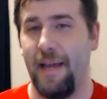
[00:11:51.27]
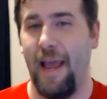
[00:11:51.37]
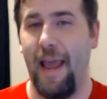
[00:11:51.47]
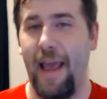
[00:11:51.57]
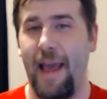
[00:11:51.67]

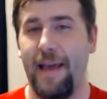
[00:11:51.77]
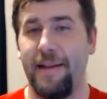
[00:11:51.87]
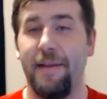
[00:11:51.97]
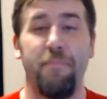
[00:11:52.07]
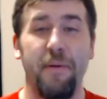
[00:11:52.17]

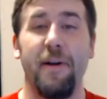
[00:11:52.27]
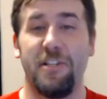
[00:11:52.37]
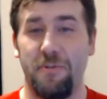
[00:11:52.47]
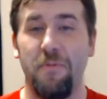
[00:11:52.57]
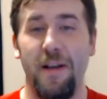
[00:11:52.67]
And it pretty
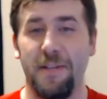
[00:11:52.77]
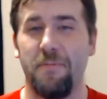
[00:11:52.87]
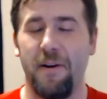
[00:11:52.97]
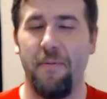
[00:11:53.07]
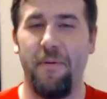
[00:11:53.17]
much was
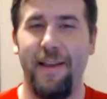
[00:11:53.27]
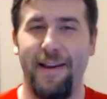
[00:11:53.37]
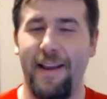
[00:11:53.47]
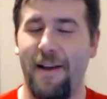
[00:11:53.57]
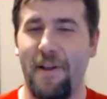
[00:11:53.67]
where it
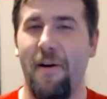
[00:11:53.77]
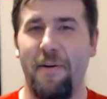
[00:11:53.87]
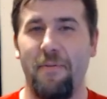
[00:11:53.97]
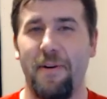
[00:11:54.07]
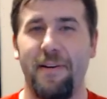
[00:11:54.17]
ended up
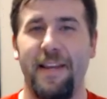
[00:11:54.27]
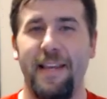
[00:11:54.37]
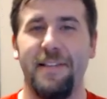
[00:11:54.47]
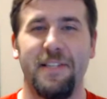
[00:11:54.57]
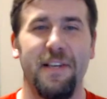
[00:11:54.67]
going, where
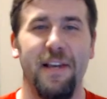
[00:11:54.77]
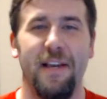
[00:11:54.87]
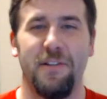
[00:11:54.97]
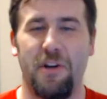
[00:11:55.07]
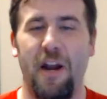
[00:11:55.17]
he's
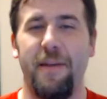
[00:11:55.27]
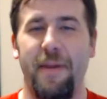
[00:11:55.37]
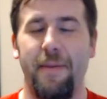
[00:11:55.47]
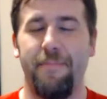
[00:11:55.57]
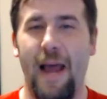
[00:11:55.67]
trying to
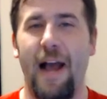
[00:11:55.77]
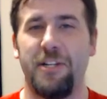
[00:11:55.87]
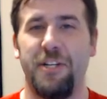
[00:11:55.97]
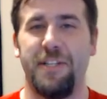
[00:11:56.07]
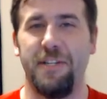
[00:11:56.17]
be
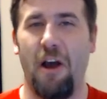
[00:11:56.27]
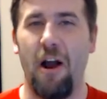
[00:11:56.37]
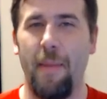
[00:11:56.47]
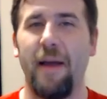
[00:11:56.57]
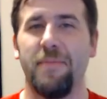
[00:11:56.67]
obnoxious and
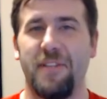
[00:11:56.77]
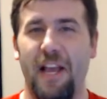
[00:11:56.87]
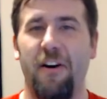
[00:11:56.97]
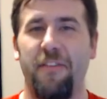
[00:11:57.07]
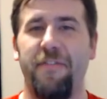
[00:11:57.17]
talk about
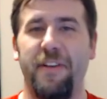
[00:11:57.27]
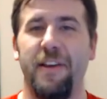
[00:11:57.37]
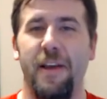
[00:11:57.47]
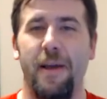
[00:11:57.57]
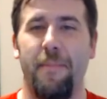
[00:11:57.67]
himself
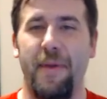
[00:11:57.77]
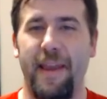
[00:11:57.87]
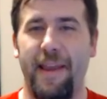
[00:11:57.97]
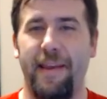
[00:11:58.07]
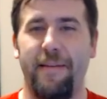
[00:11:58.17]
and
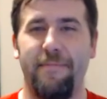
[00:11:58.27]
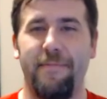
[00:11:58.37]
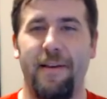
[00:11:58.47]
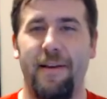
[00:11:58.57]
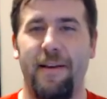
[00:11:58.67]
be
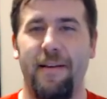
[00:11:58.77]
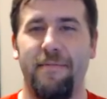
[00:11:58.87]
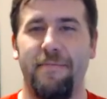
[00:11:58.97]
the